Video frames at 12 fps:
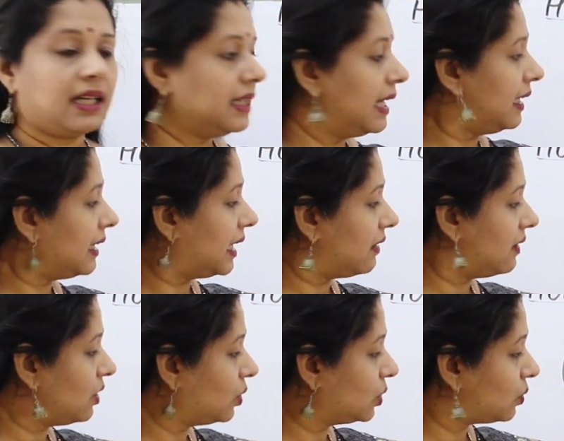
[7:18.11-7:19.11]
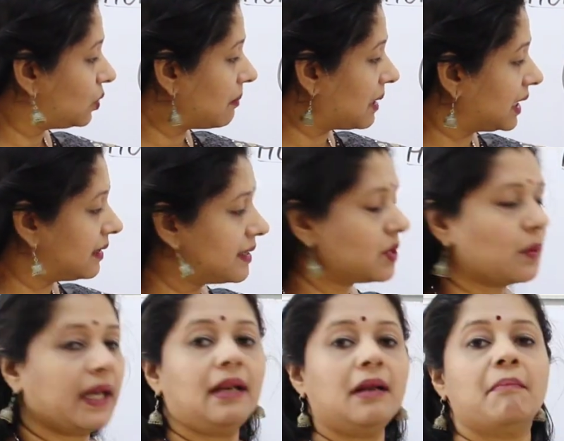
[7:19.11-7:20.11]
Then that will go through the mother's
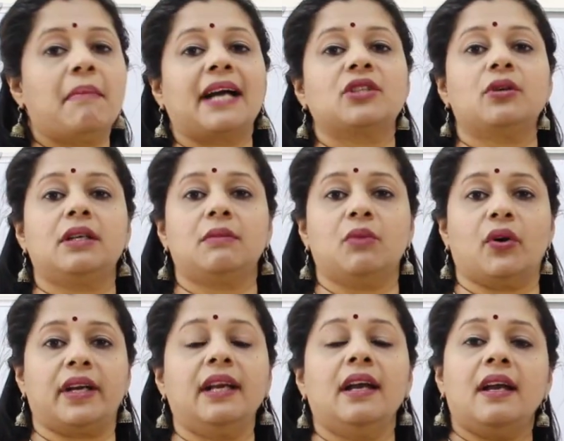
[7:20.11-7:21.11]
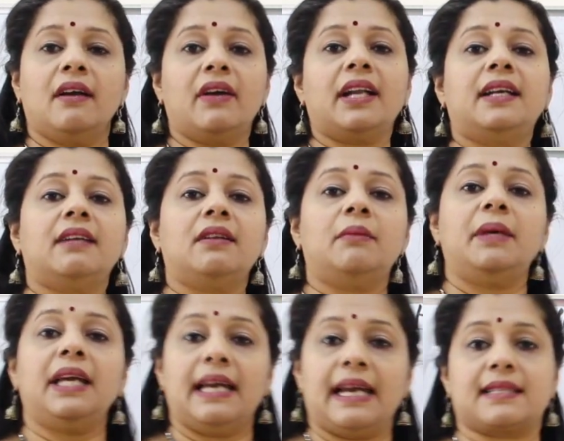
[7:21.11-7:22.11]
vein back to her body where it will
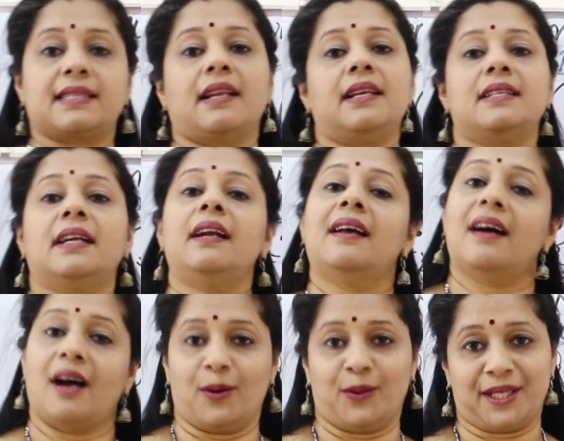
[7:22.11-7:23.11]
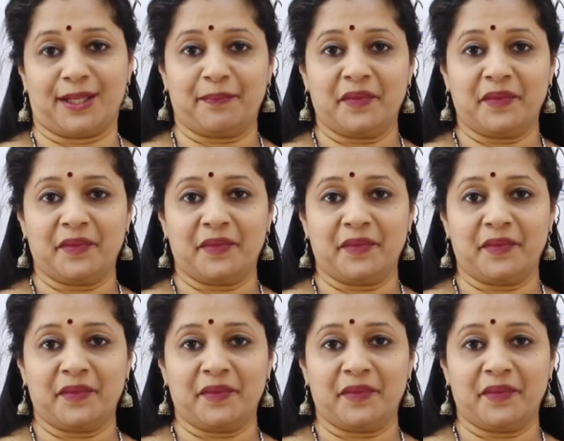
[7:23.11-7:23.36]
be excreted out.